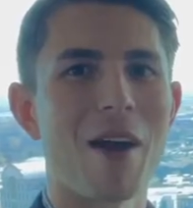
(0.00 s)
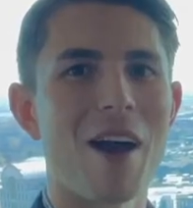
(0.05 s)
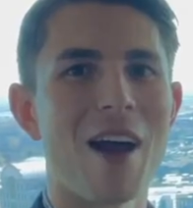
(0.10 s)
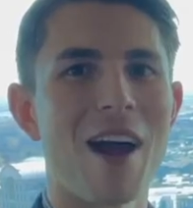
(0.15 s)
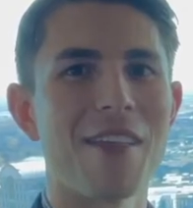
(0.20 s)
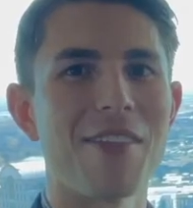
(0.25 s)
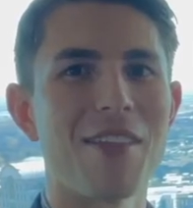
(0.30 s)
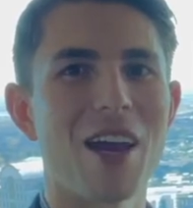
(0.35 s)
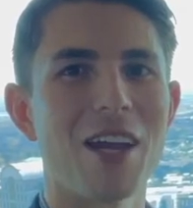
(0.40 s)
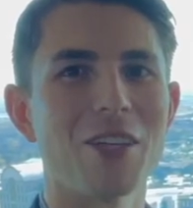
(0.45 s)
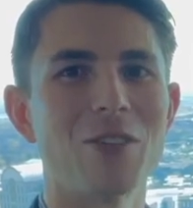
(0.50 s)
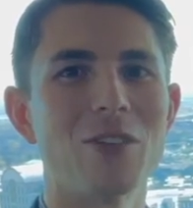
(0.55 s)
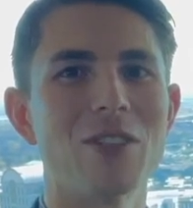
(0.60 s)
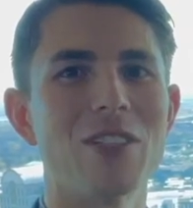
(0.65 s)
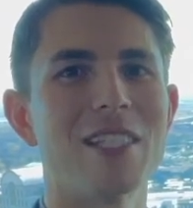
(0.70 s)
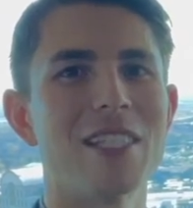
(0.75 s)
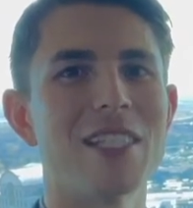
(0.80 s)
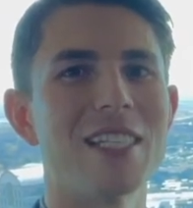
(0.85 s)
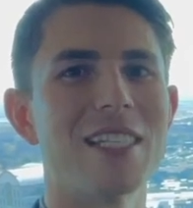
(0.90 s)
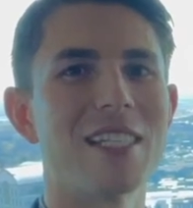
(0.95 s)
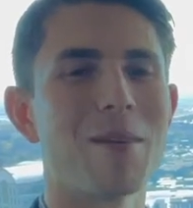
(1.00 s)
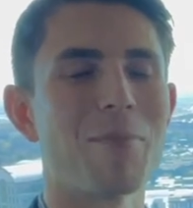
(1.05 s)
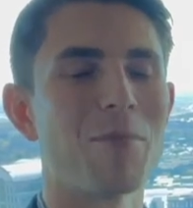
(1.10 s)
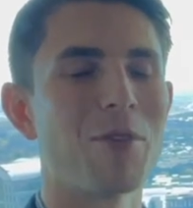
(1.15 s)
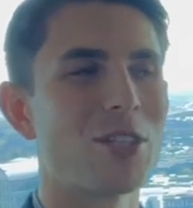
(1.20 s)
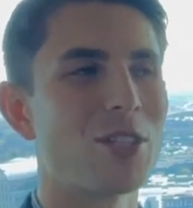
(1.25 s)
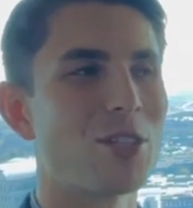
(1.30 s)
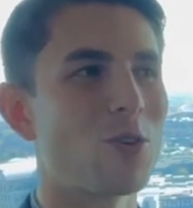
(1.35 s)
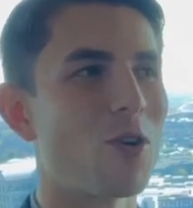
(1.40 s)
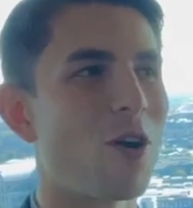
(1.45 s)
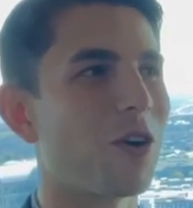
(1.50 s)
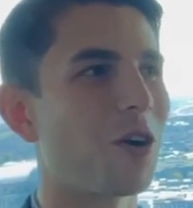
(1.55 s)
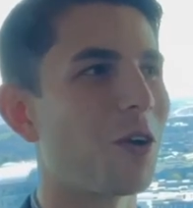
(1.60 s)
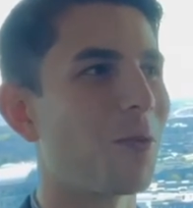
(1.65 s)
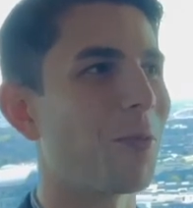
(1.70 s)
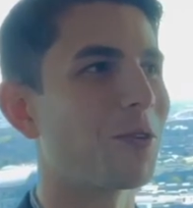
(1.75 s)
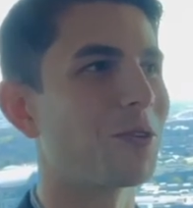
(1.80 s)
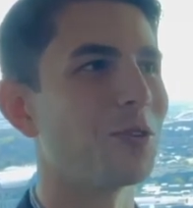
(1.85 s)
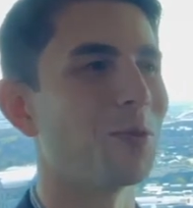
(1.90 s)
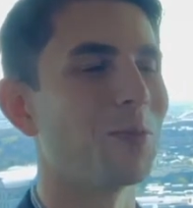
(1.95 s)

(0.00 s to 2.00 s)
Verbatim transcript: behind that, you can see some of the strong commercial